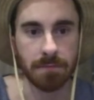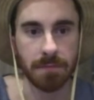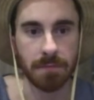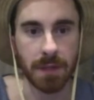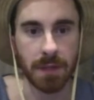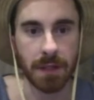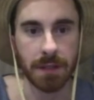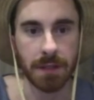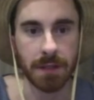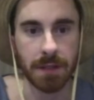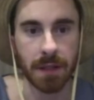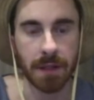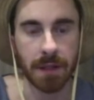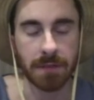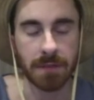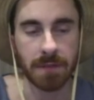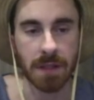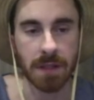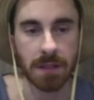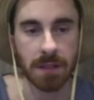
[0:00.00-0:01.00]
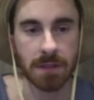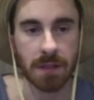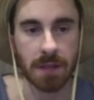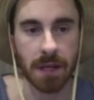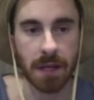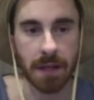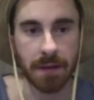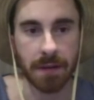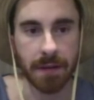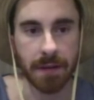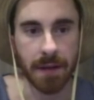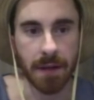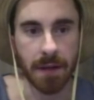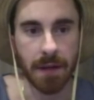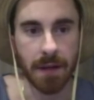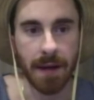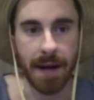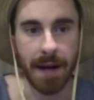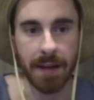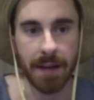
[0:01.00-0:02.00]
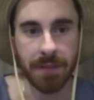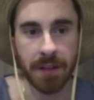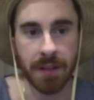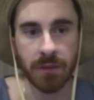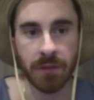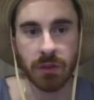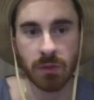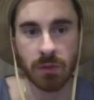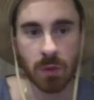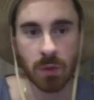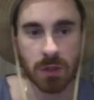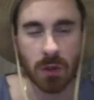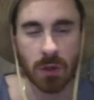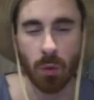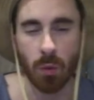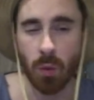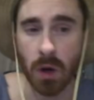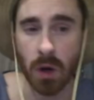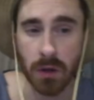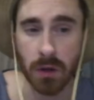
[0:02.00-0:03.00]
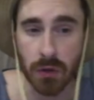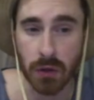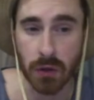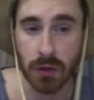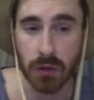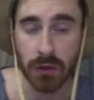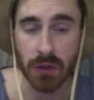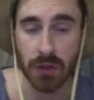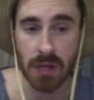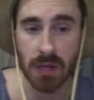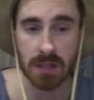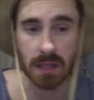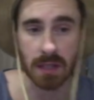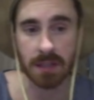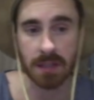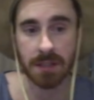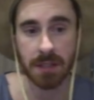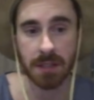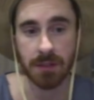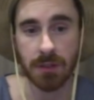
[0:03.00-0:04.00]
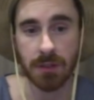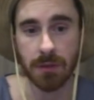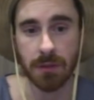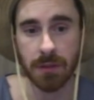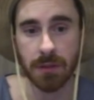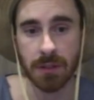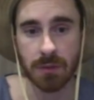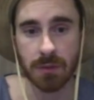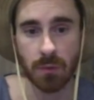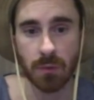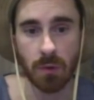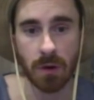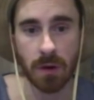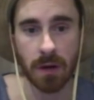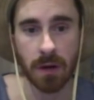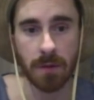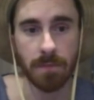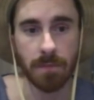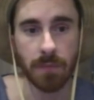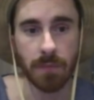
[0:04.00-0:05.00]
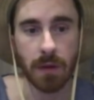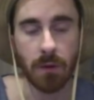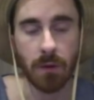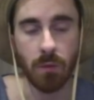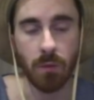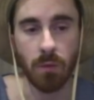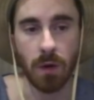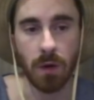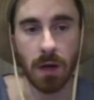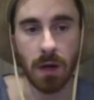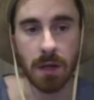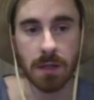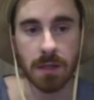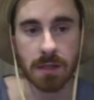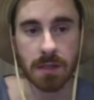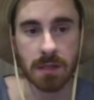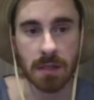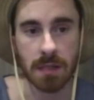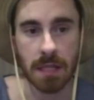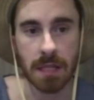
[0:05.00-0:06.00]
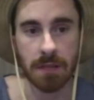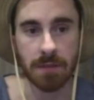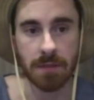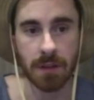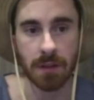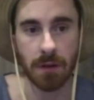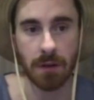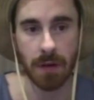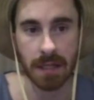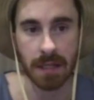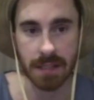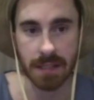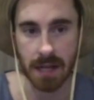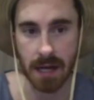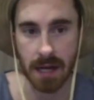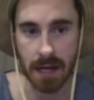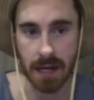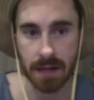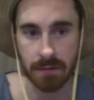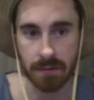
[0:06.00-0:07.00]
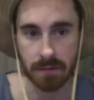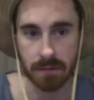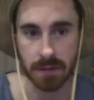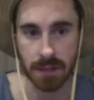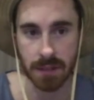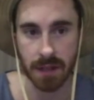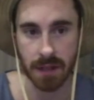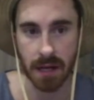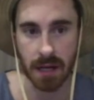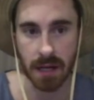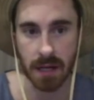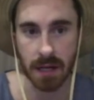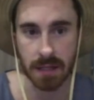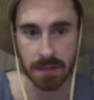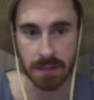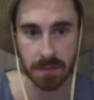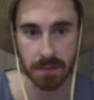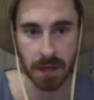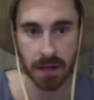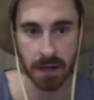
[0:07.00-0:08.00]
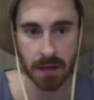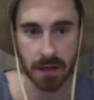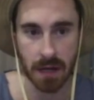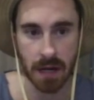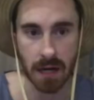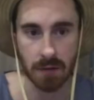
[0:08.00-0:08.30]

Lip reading: But it's like, I think this was one of the good things I did in this war, was even though I died to that Iceman, I